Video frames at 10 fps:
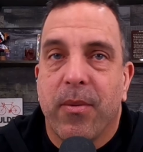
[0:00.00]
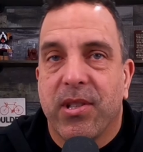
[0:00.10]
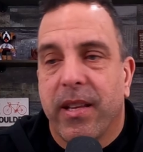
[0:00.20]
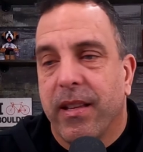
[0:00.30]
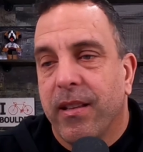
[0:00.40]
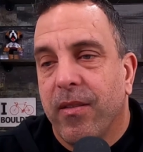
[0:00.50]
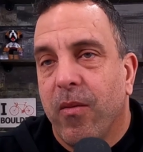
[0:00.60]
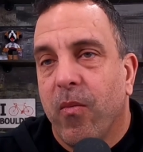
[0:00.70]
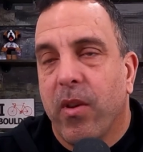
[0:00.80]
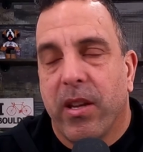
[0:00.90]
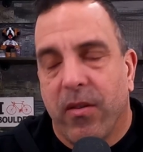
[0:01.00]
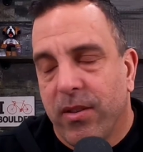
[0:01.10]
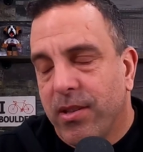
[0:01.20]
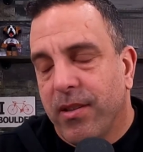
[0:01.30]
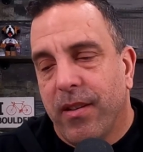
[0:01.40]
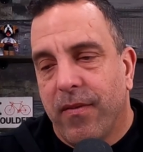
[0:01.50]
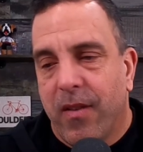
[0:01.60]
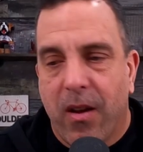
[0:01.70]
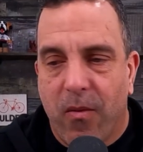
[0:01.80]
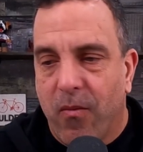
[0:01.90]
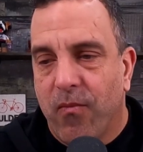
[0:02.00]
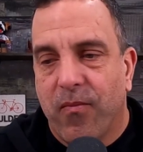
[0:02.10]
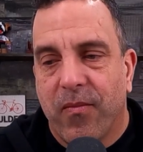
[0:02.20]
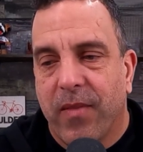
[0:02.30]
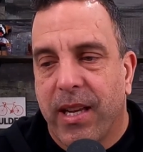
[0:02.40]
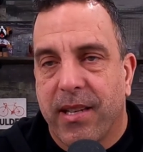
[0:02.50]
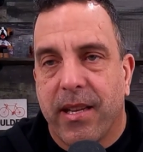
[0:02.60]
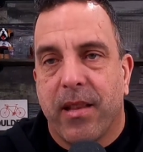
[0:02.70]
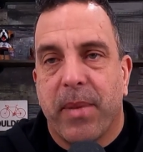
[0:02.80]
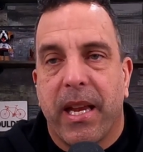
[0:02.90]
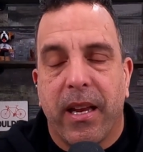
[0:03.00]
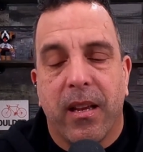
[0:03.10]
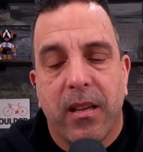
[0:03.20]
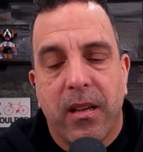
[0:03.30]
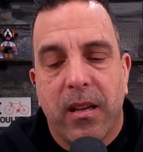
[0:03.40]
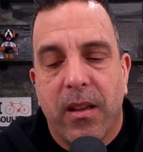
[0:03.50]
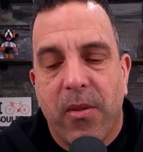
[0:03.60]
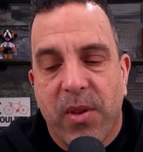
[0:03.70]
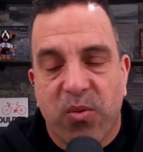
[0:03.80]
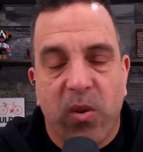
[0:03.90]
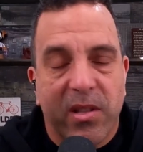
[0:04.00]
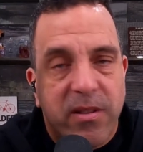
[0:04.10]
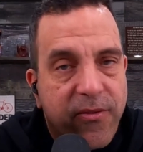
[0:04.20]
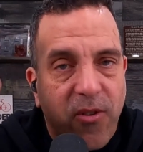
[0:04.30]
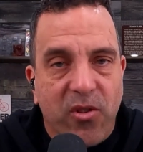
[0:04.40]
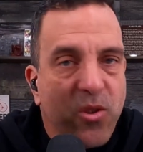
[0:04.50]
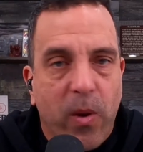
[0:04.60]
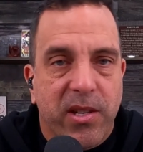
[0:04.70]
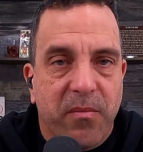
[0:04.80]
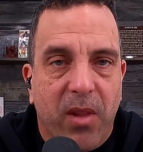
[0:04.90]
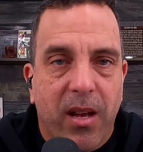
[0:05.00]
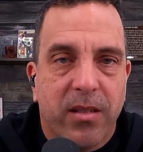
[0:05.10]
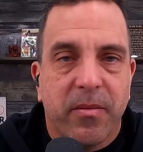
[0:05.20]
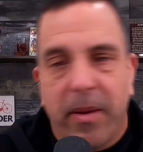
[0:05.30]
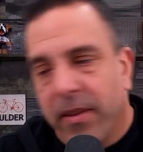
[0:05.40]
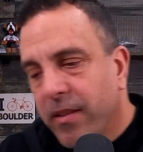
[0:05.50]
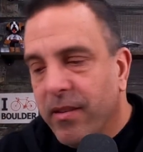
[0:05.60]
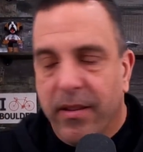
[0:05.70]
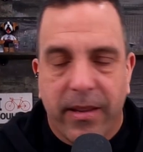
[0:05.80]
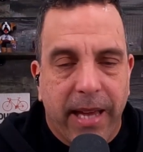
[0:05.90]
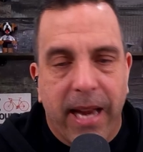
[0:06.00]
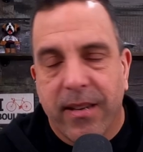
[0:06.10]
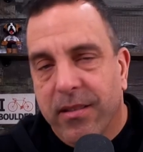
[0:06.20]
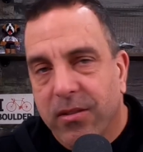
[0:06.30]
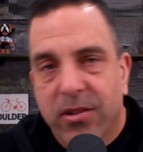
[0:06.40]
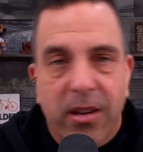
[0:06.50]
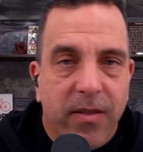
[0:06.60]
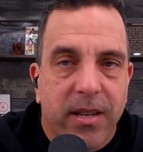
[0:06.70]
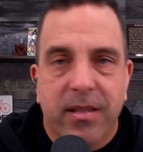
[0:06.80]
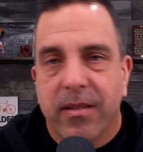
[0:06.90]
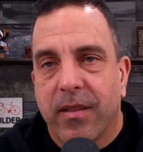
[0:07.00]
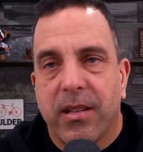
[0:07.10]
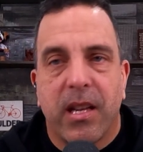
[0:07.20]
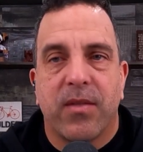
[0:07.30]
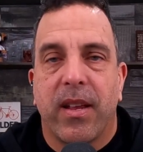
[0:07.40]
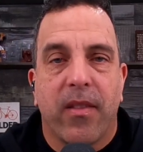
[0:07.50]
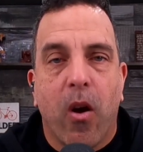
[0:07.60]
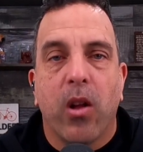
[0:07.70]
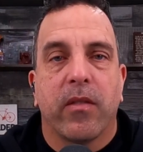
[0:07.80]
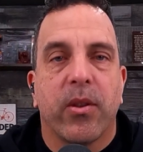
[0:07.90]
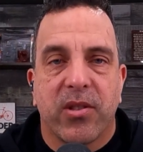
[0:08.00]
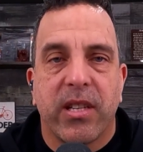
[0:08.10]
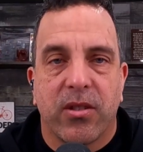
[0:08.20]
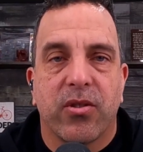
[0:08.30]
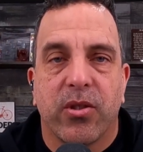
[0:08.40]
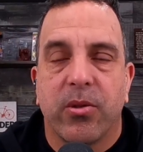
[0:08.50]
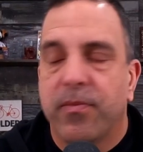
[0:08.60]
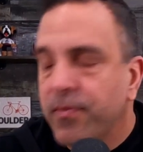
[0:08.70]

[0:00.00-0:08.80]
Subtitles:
say that, it's, like I said at the beginning, this was the first question block. So maybe the candidate's a little nervous, and it's fine. All of those things are true.